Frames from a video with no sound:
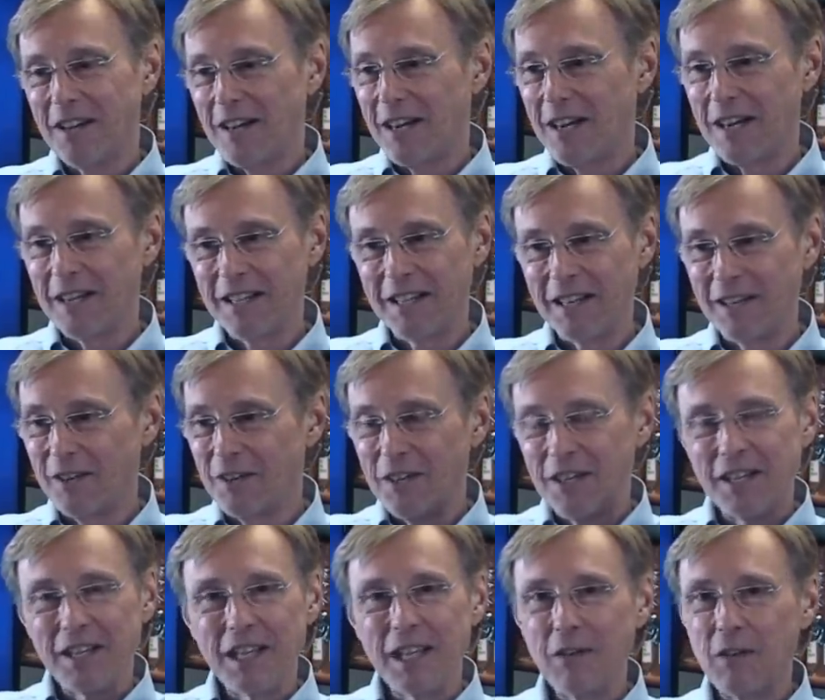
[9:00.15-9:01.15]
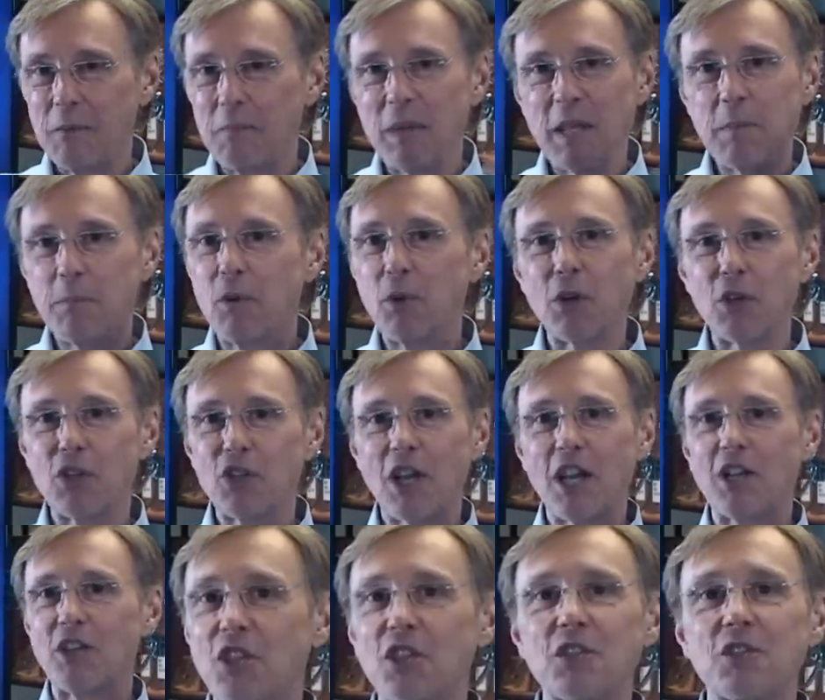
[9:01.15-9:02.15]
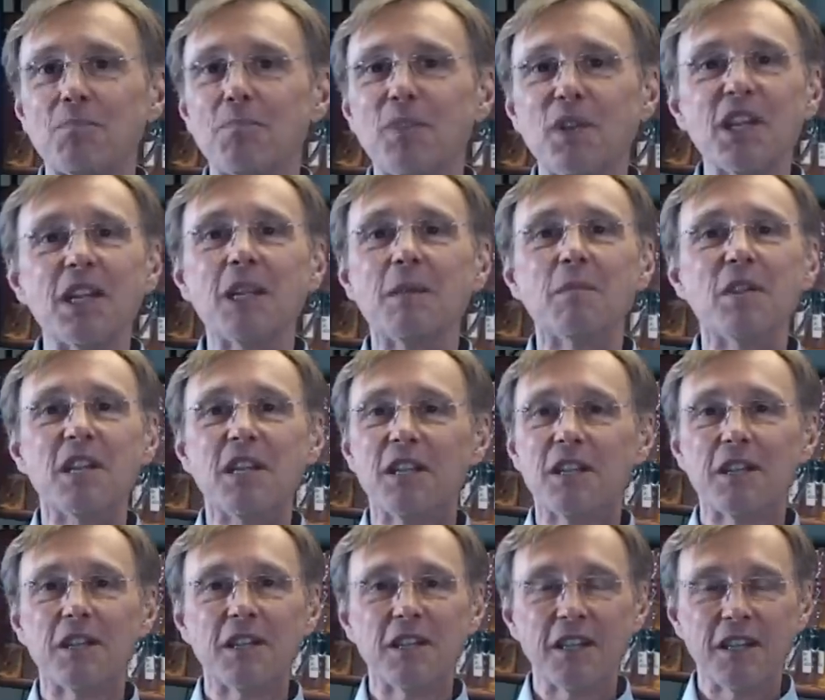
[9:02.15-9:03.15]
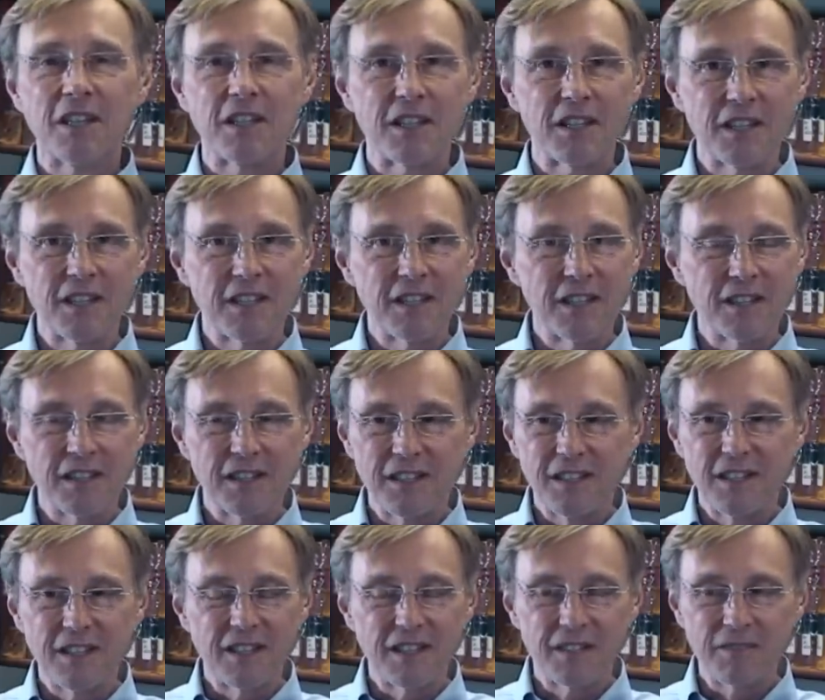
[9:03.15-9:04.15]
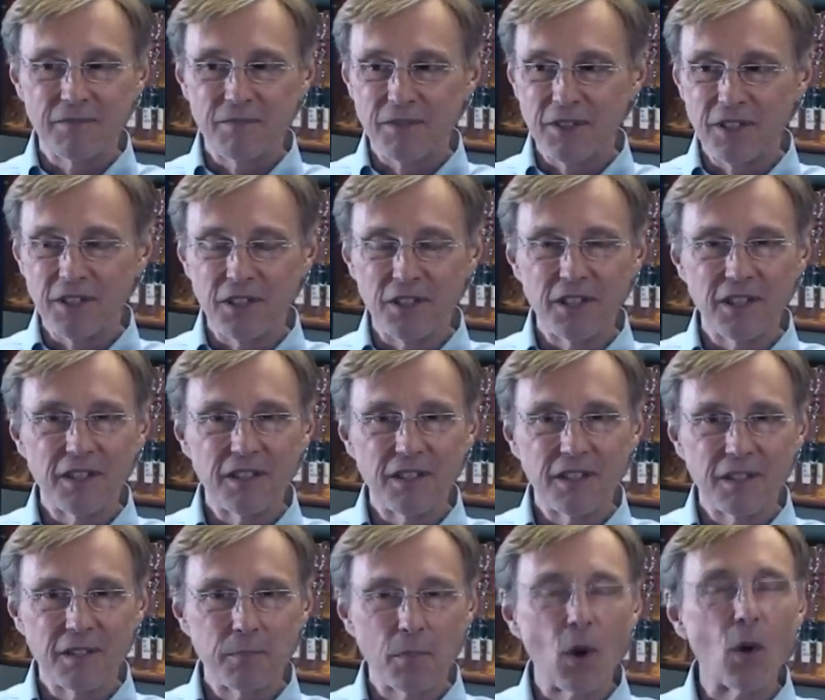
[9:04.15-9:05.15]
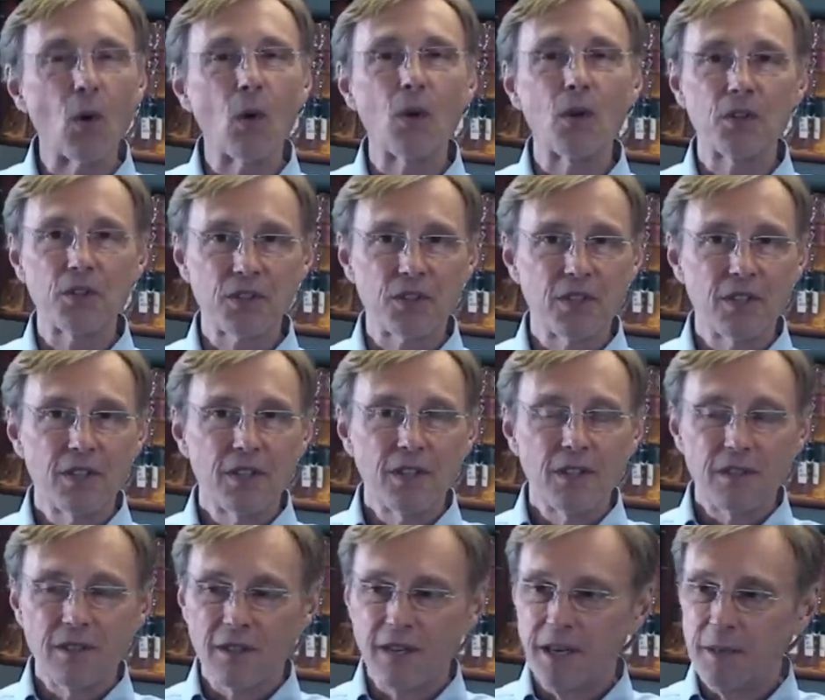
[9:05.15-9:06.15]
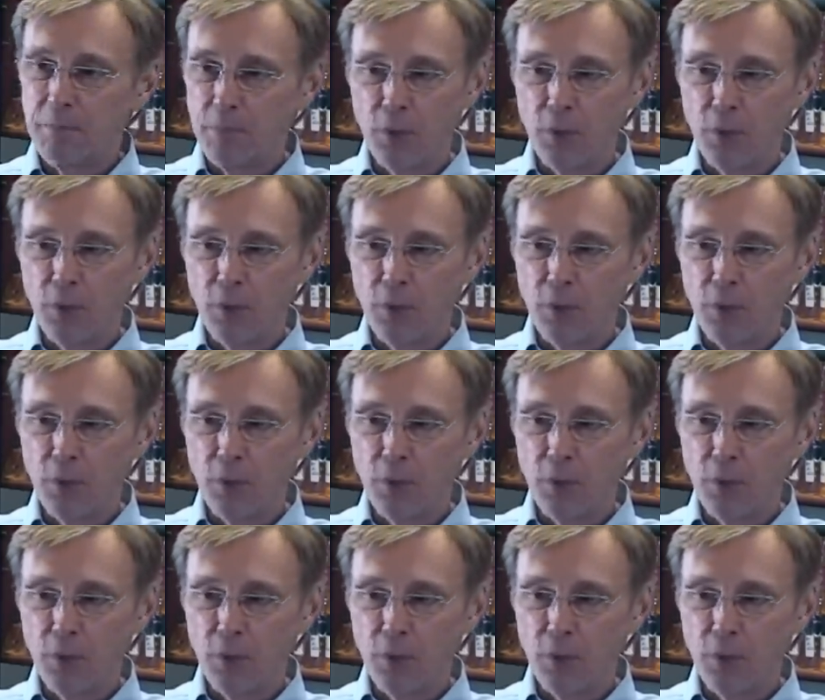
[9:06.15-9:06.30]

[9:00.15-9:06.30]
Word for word: Uh, you know, even Pete Buttigieg beating me in the in the in the uh, in the uh, polls right?